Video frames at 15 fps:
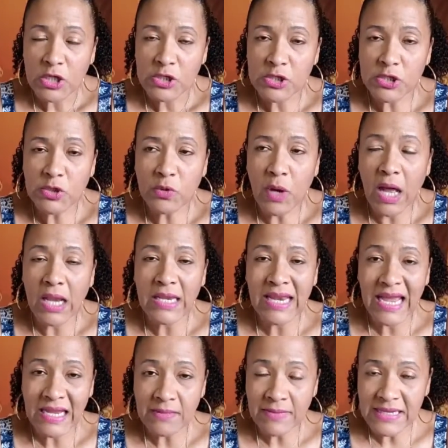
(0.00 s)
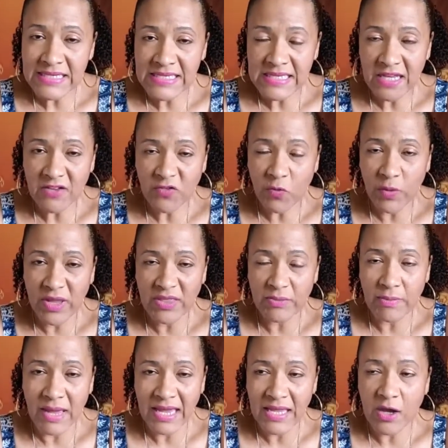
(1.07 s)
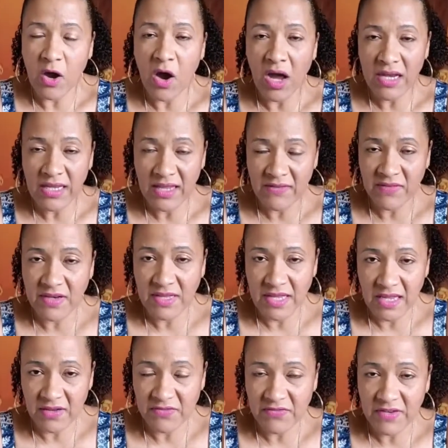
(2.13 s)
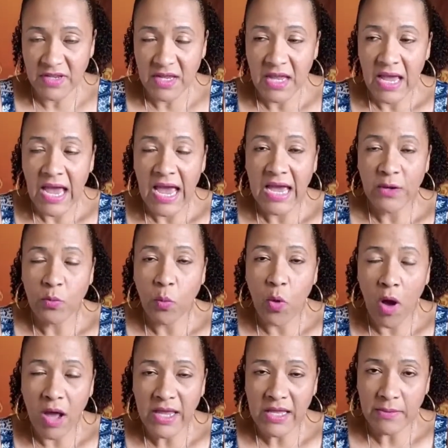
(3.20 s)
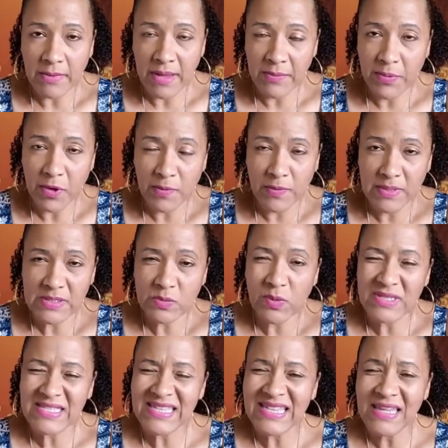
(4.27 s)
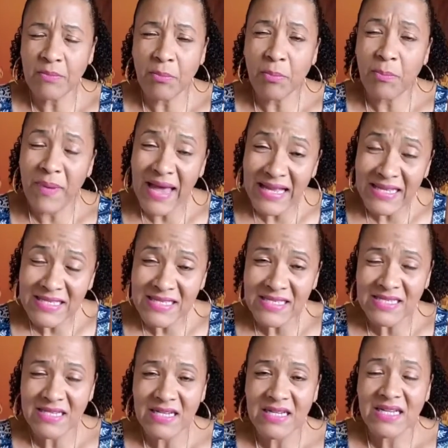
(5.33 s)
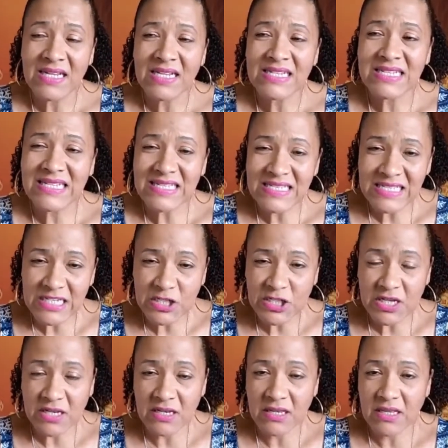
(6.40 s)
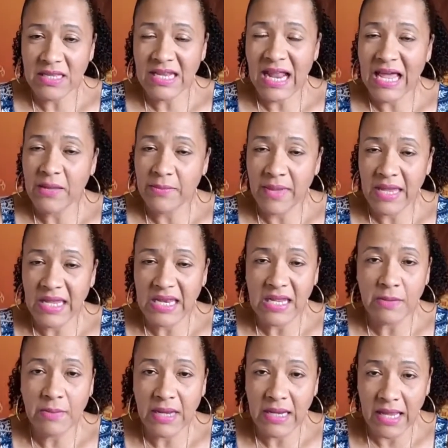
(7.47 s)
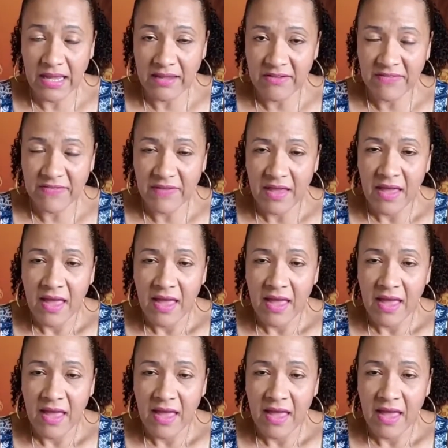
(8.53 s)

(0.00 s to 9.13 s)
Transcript: to align myself with my God given gift and walk in my purpose was the best decision that I made in my life.